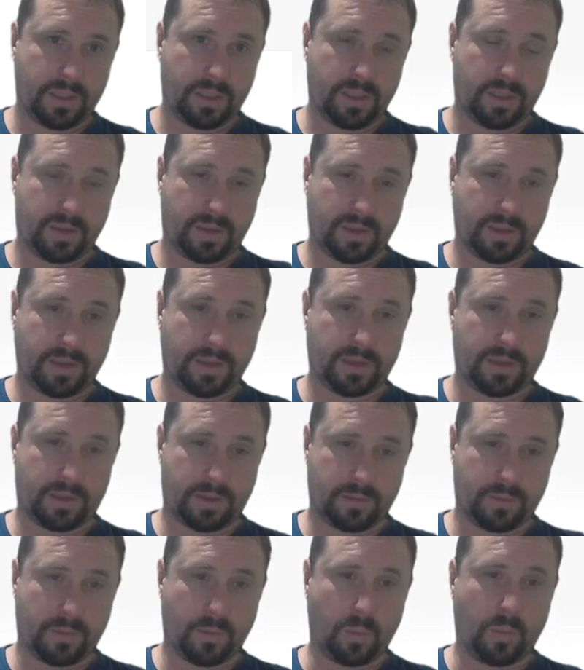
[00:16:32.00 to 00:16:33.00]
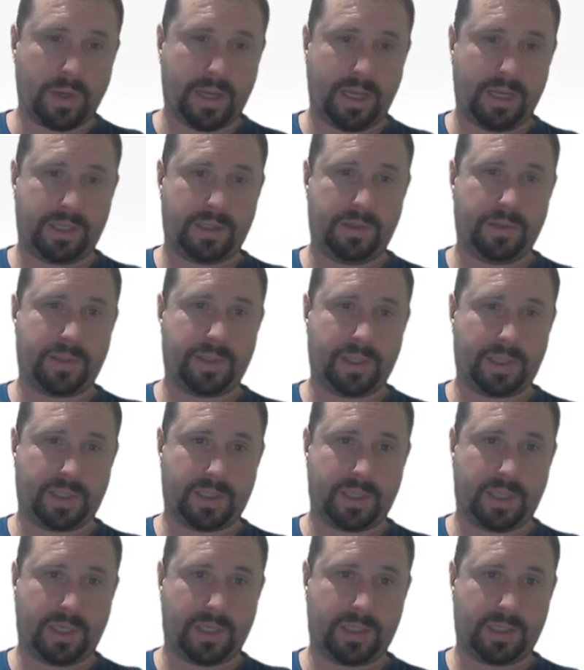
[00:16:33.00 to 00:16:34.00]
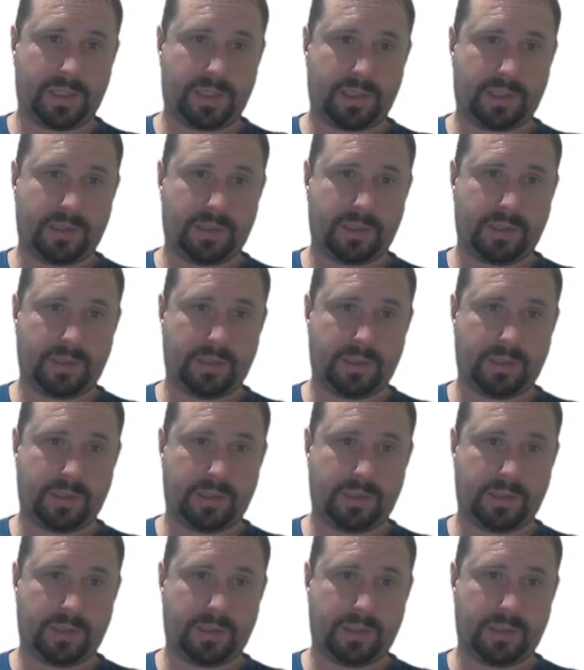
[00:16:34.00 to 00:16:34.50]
I think that the way to success